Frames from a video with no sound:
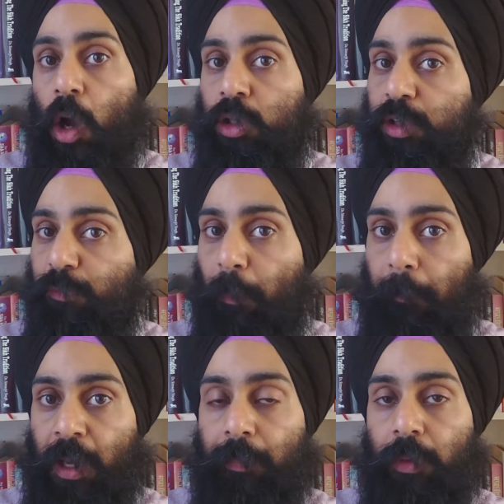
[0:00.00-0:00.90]
on different
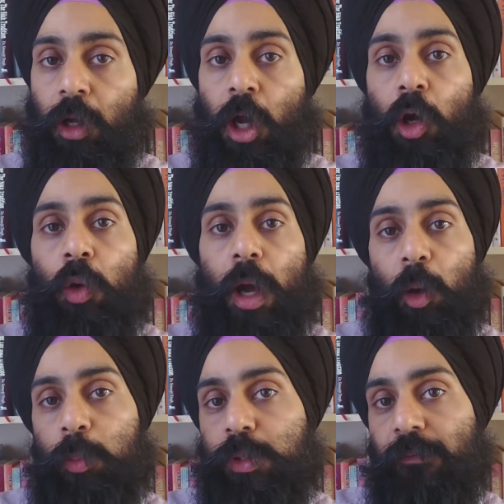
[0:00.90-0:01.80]
people who
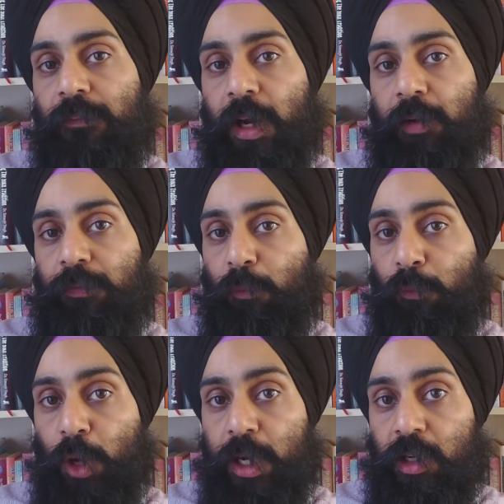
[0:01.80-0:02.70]
helped to fight for
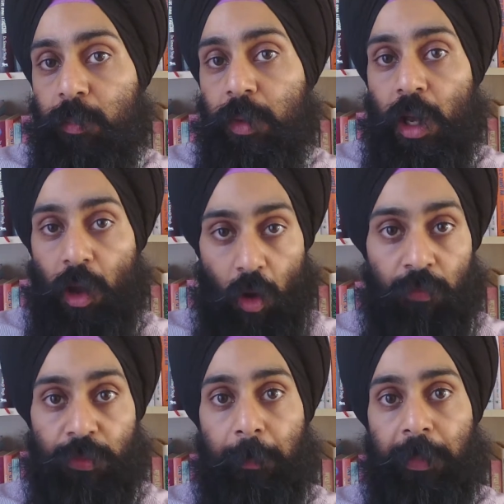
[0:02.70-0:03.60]
freedom
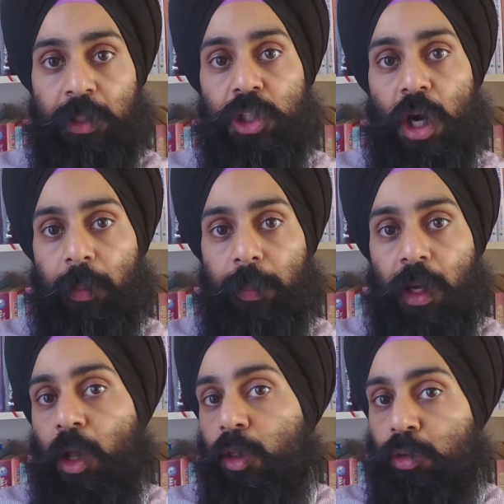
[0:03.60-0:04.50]
of the Punjab
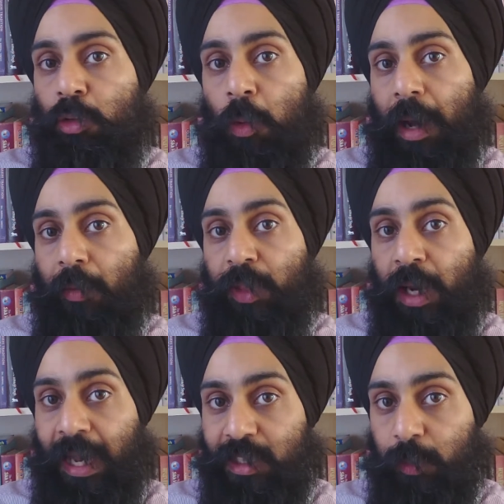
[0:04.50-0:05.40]
throughout the
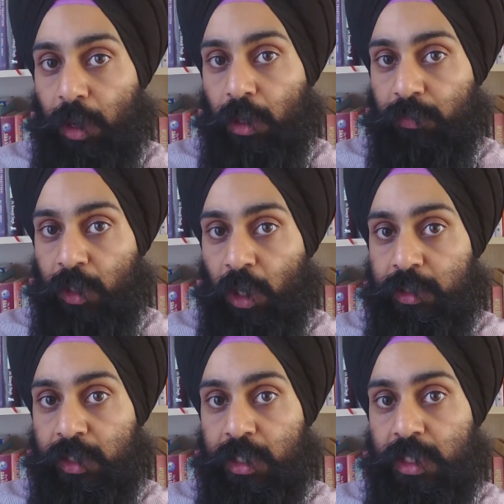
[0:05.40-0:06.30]
latter part of the
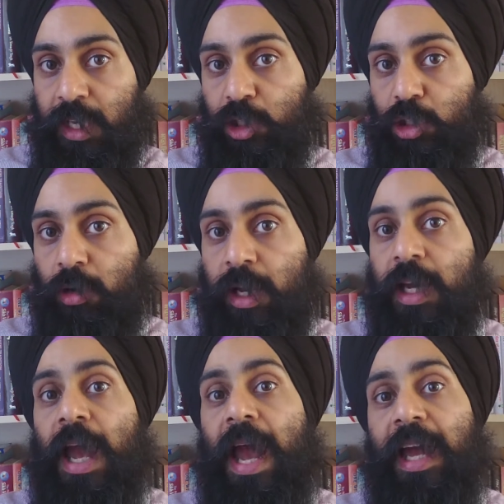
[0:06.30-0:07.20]
19th
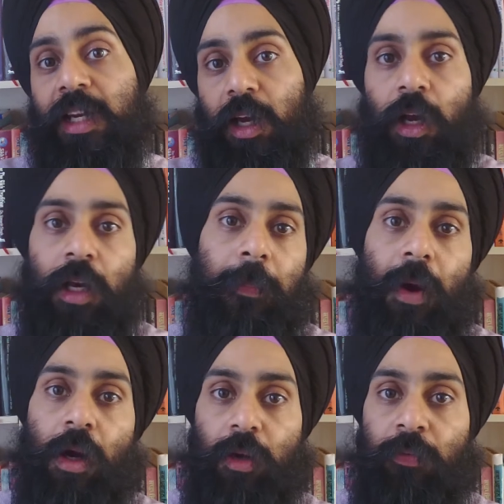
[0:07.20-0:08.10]
century and early
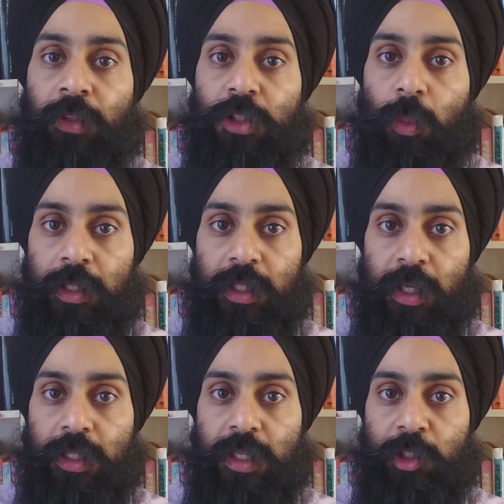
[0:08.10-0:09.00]
part of the
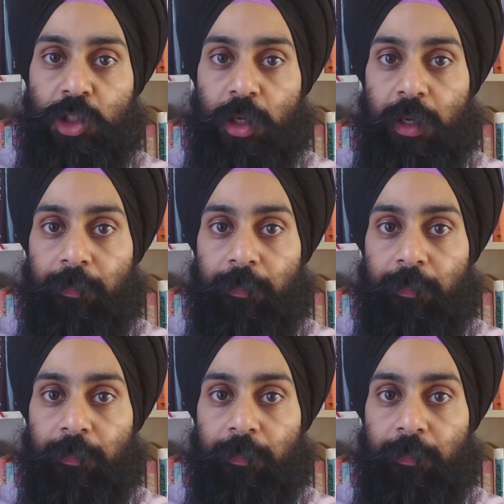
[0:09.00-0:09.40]
20th century.